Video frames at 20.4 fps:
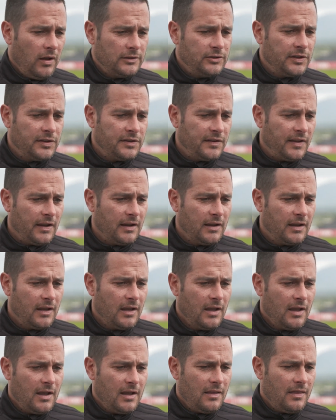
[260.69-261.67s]
I just think
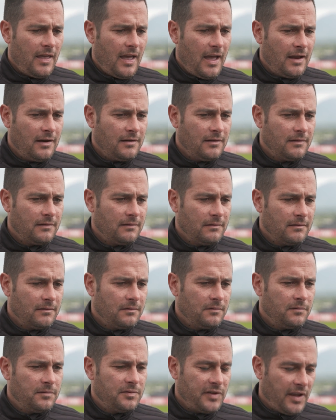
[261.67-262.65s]
that
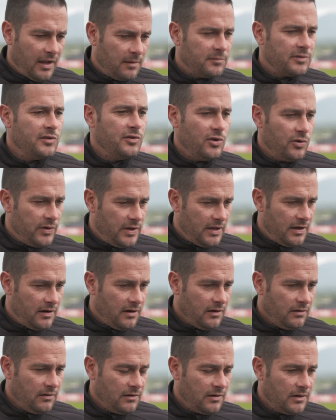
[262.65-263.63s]
Sam's new
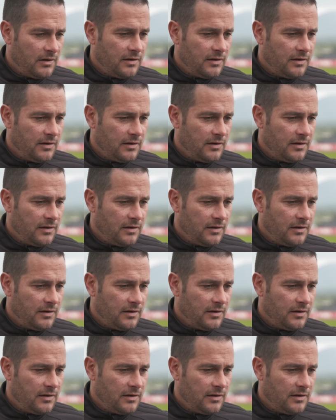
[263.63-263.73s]
here.